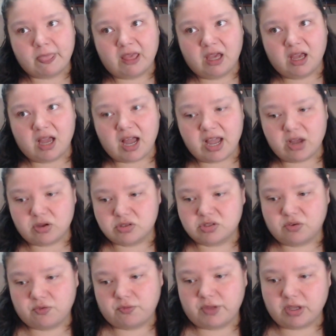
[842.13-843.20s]
I also
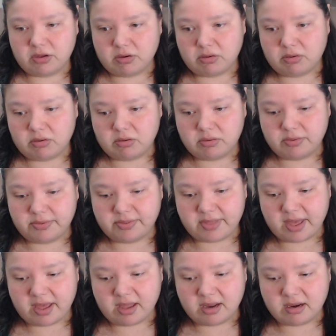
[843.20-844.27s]
feel
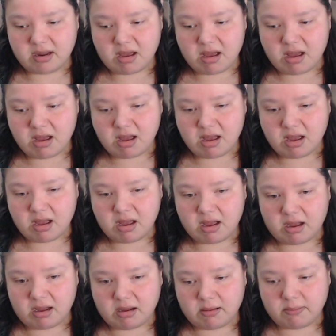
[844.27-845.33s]
that
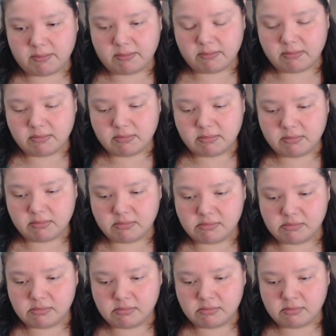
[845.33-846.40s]

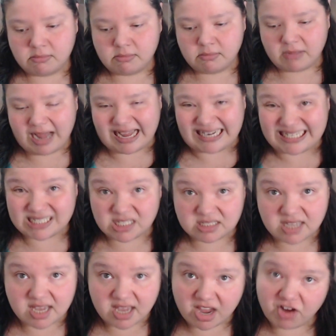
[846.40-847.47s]
I need to
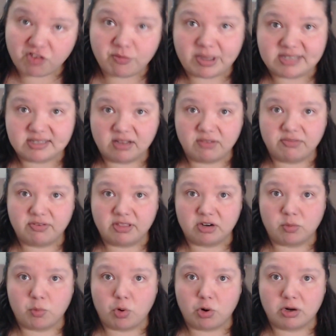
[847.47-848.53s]
take care of myself a little
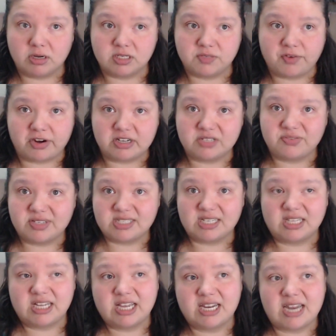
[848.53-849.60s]
more as far as
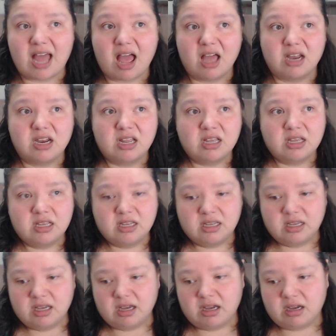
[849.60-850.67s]
physically, and not
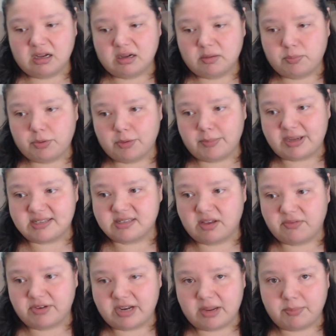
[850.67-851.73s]
put myself
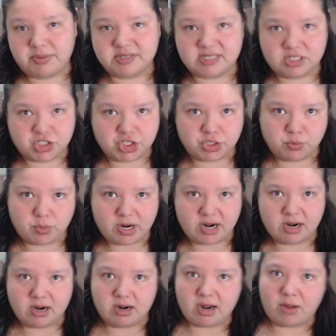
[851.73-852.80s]
in a position
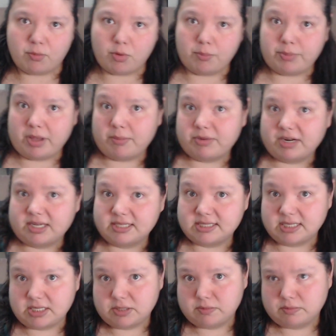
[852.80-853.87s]
where I won't be able to
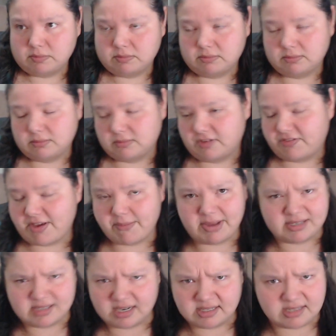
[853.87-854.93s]
continue, if that makes
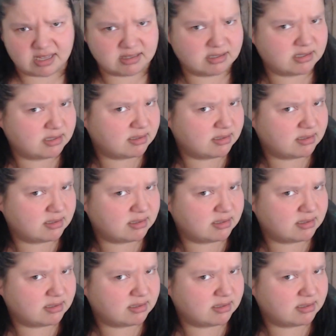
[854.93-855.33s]
any sense.